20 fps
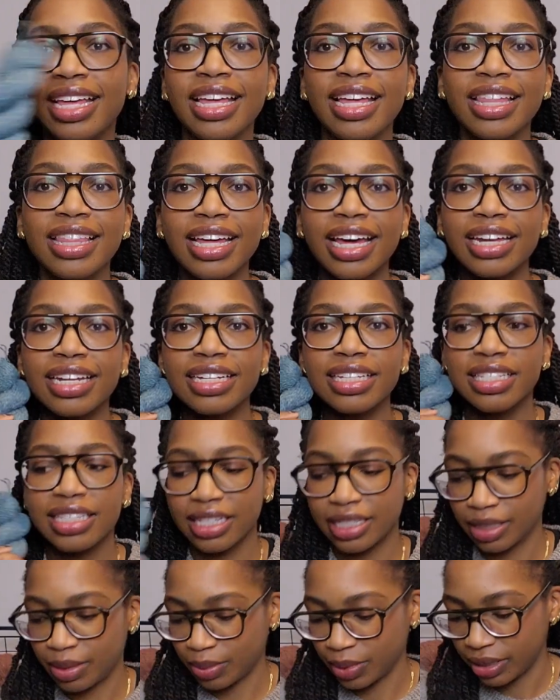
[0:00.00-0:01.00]
that is
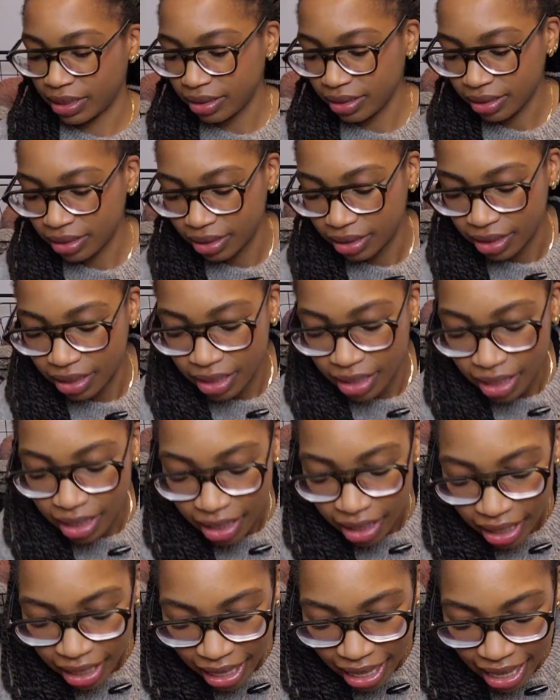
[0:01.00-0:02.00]
this one.
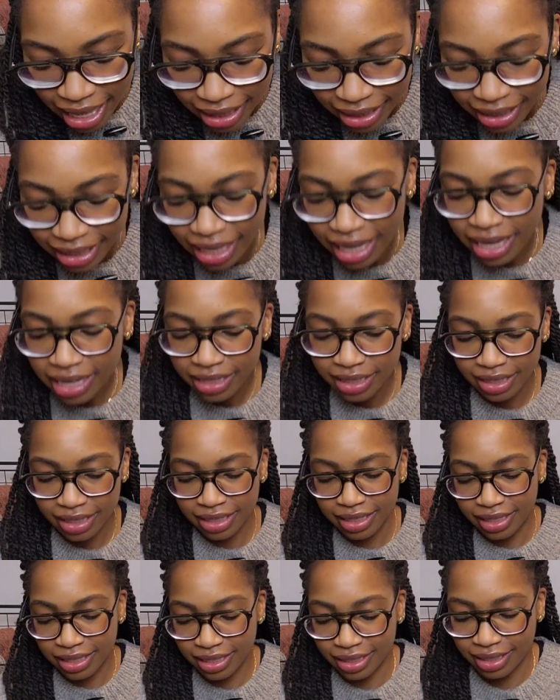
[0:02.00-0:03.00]
And
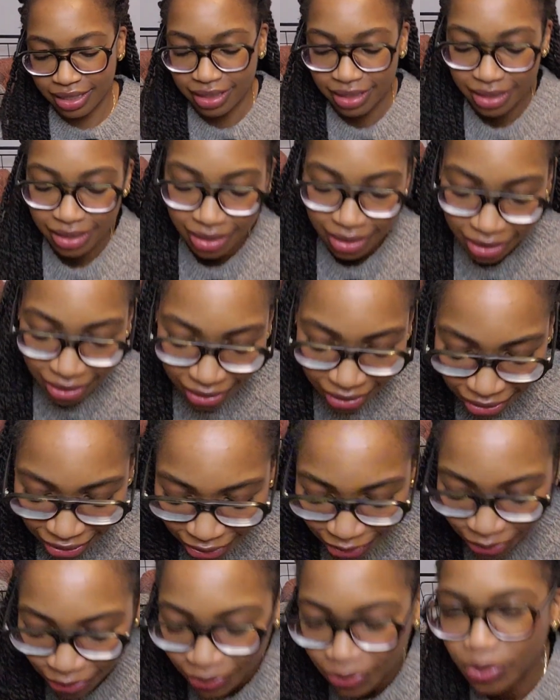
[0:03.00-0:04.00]
yes,
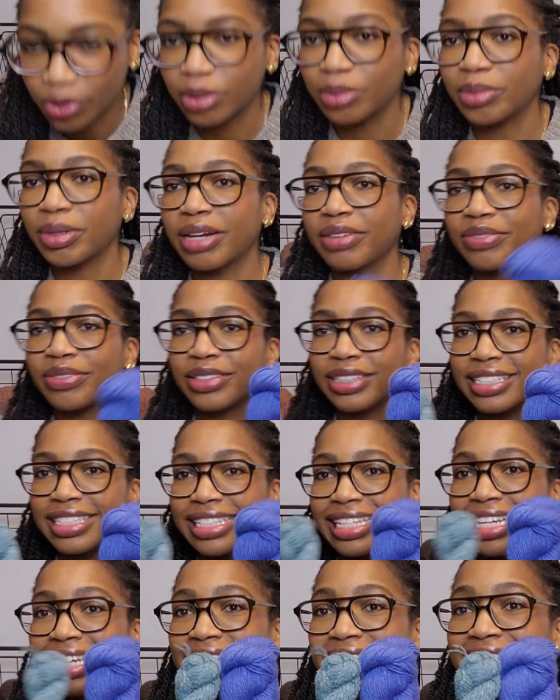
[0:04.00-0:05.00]
for reference,
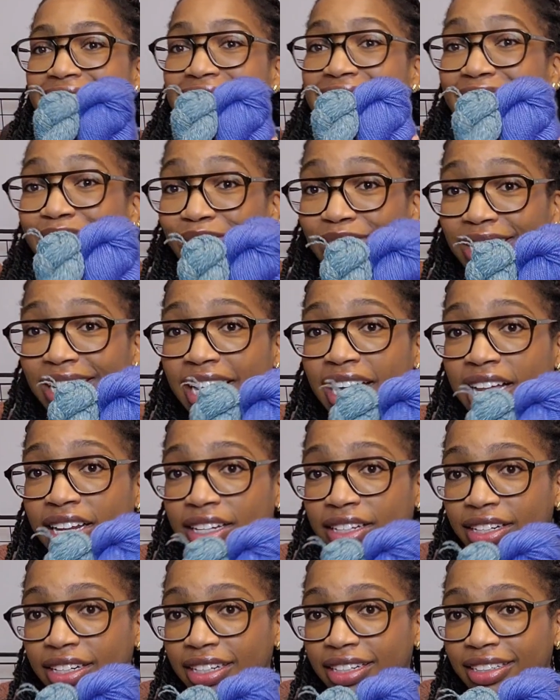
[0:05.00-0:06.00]
it is a different
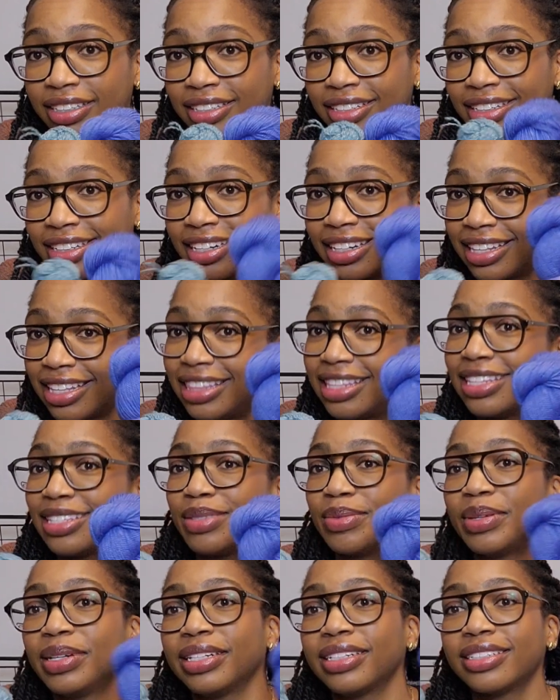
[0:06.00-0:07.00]
color than this
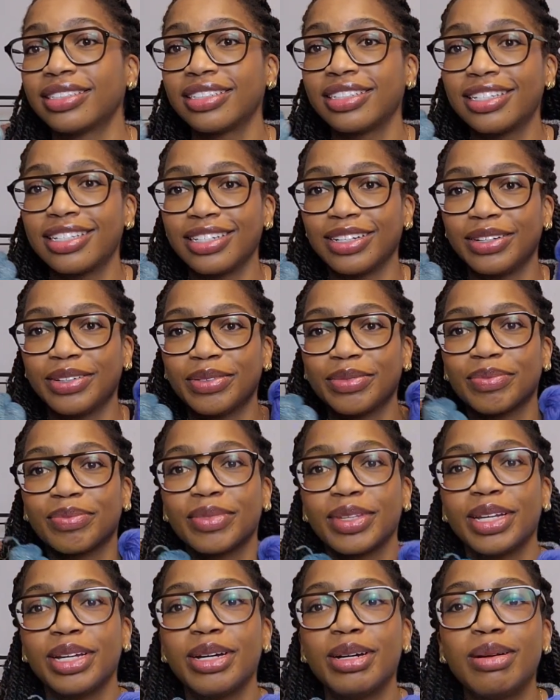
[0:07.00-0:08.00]
one. So
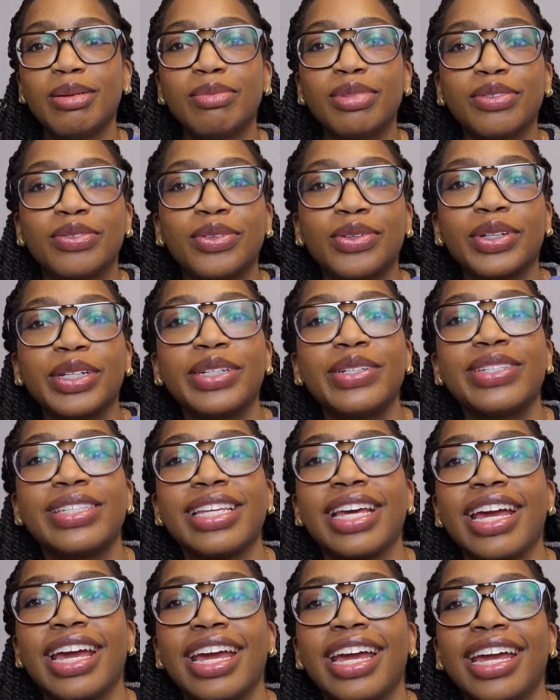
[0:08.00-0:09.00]
before you
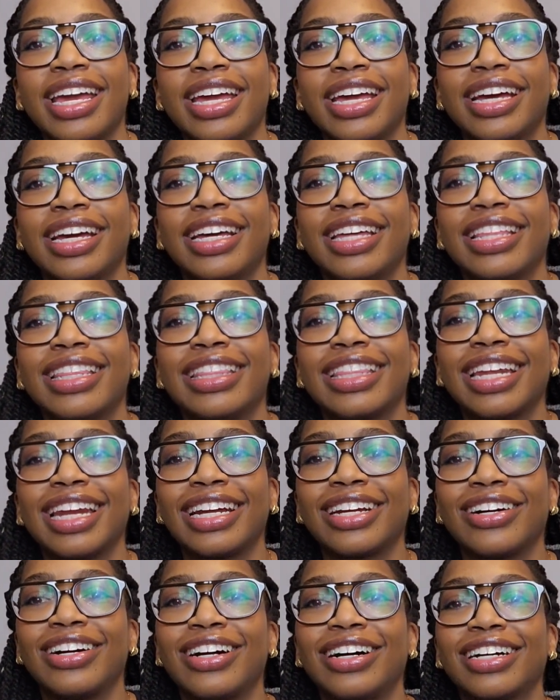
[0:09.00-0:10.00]
say that I
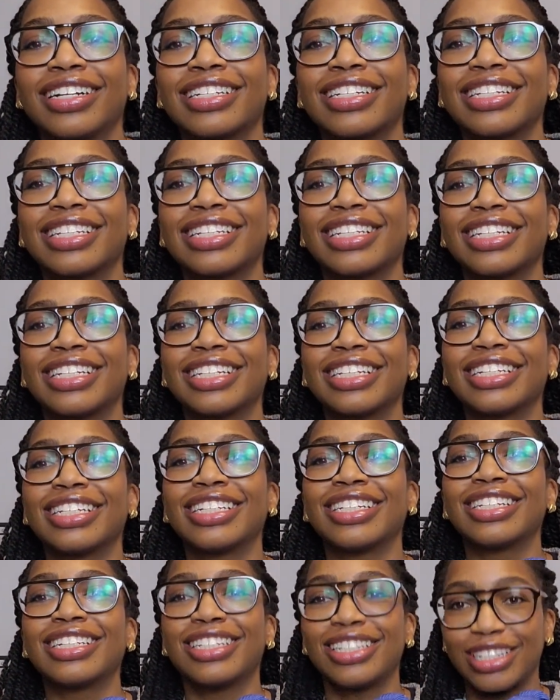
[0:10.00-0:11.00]
got
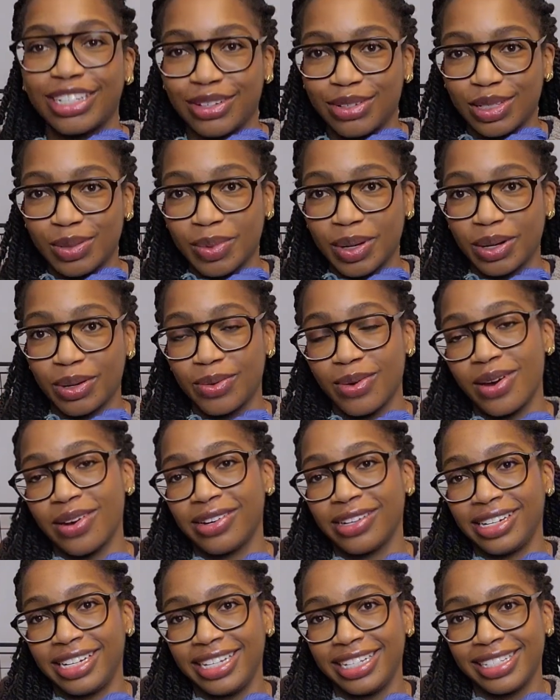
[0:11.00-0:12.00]
2 sweater
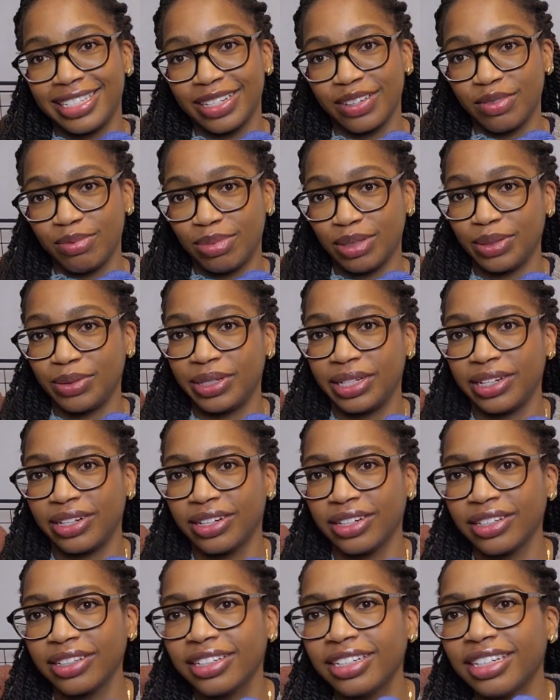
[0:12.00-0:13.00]
quantities of blue
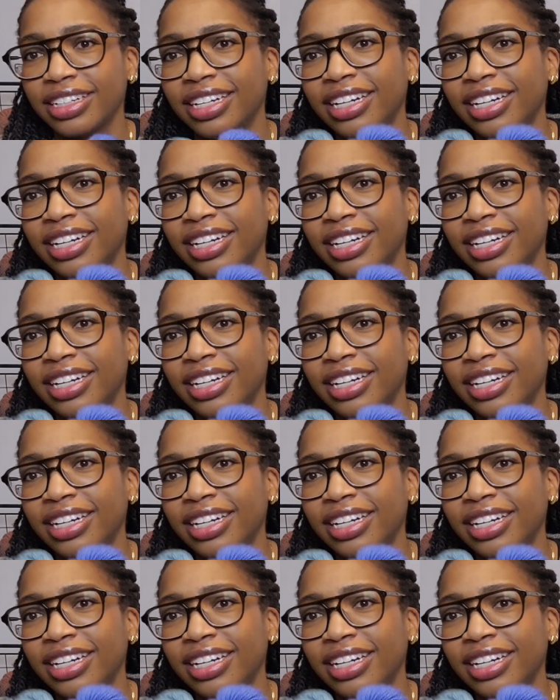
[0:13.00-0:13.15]
yarn,